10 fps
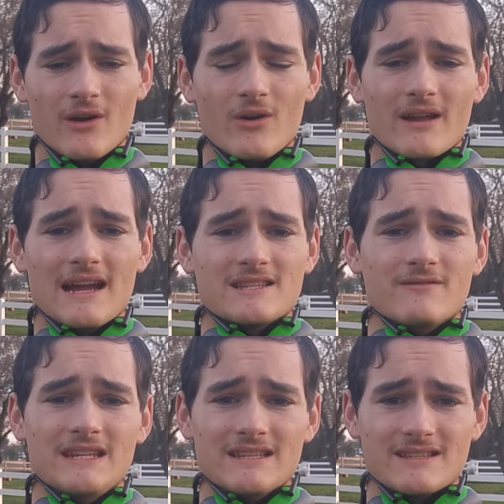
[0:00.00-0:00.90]
all kinds
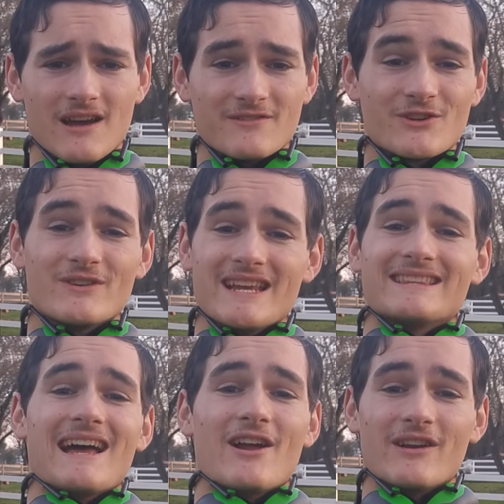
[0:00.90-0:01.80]
of neat stuff. So go
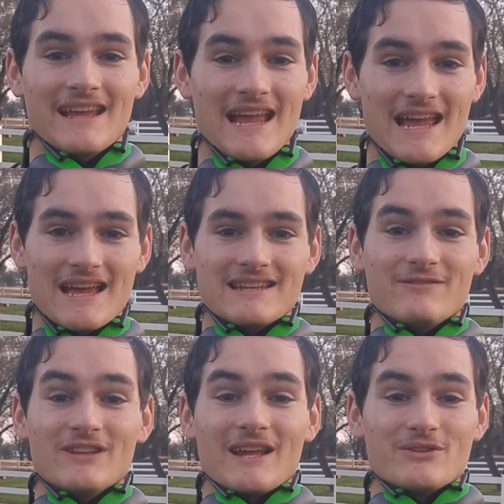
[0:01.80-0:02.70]
check that out. And
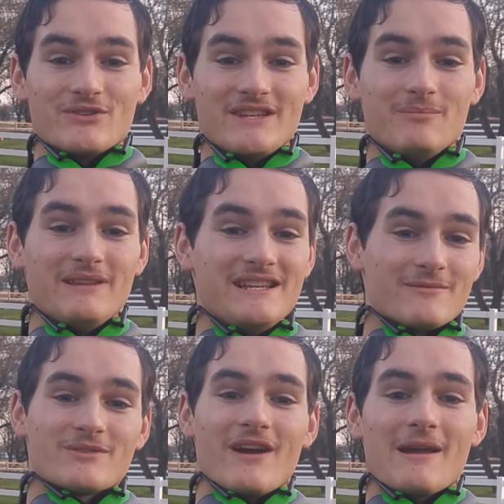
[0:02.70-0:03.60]
if you like what you see, please
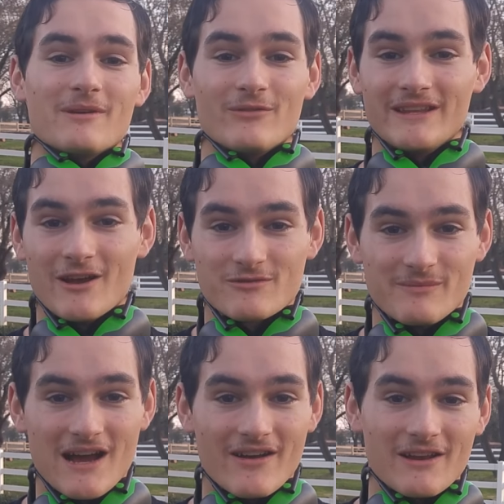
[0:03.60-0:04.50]
subscribe. It really
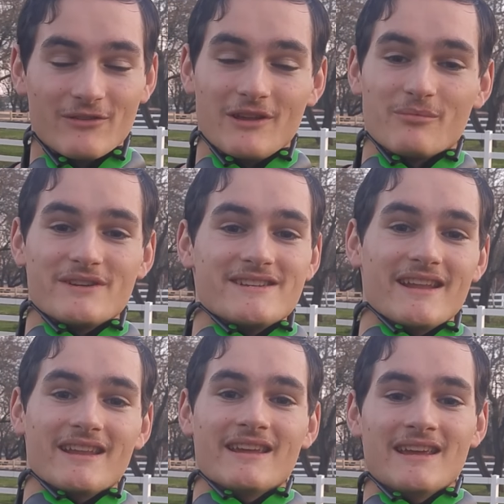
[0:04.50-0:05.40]
helps me out. I really
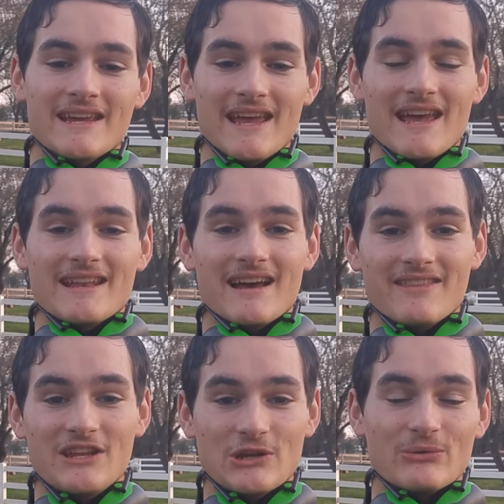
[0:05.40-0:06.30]
appreciate it. And I
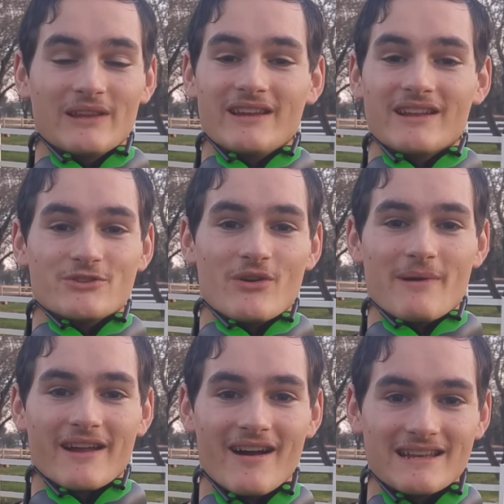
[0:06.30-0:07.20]
think you're really going to enjoy
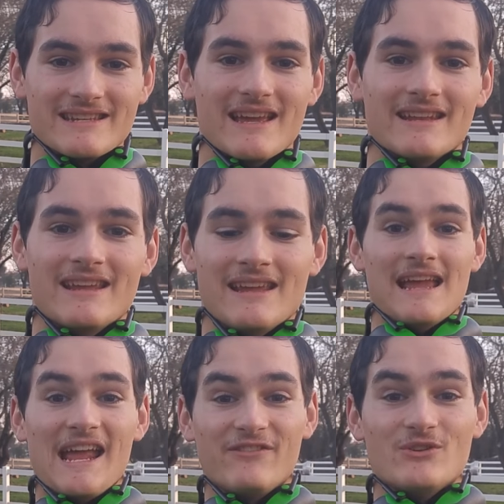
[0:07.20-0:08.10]
my content.
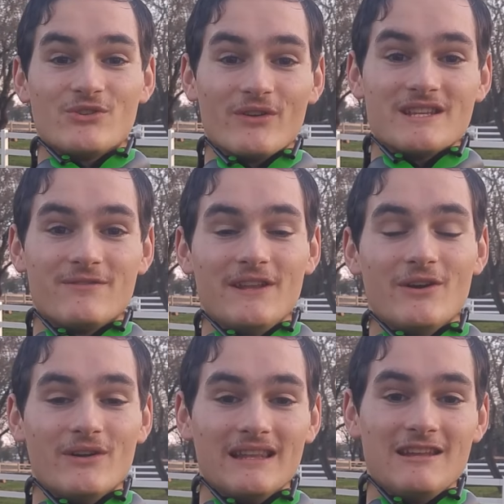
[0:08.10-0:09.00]
And if you enjoyed this
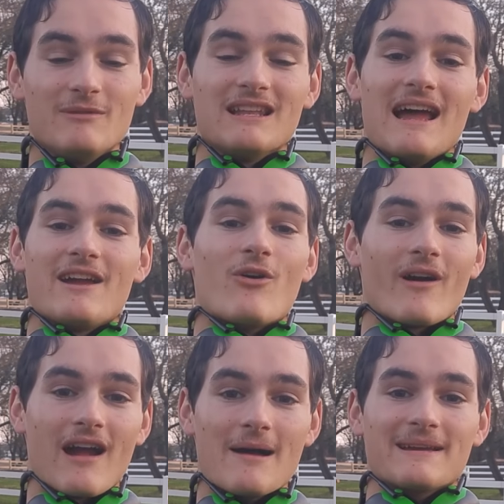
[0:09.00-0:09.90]
video, leave me a like
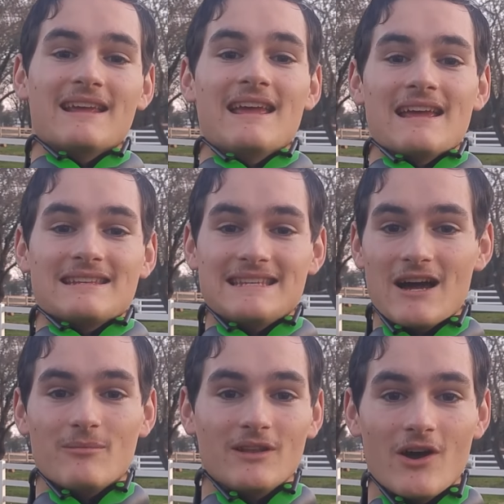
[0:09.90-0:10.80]
or a comment
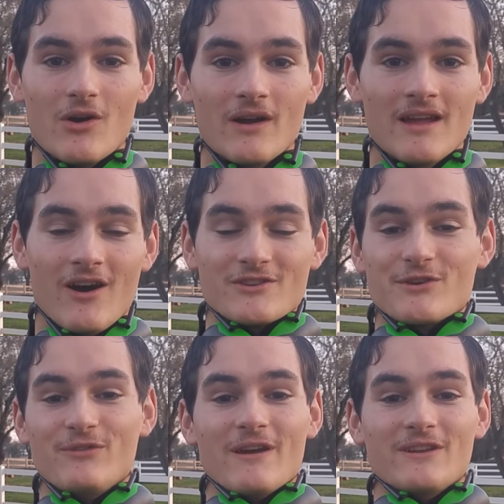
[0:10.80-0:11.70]
down below.
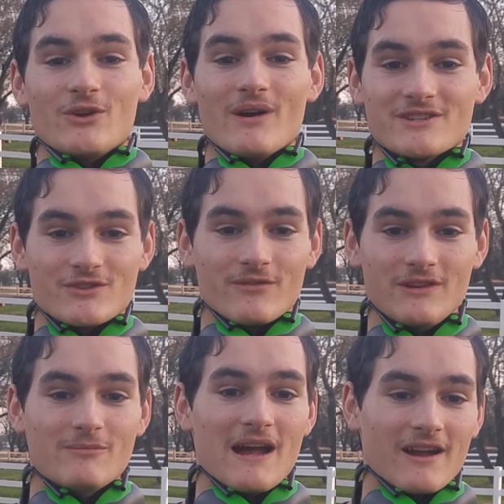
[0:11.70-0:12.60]
Also, if you have any questions or
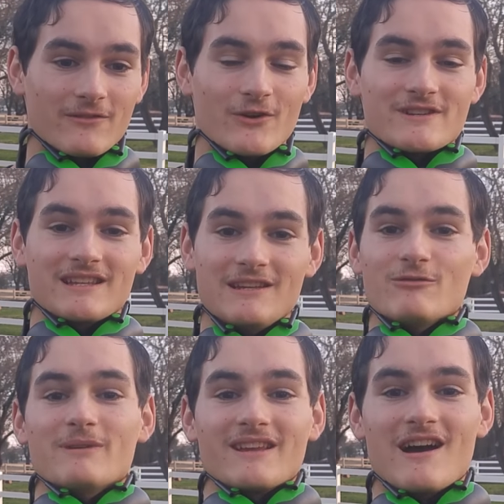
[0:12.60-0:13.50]
feedback, of course, leave them in the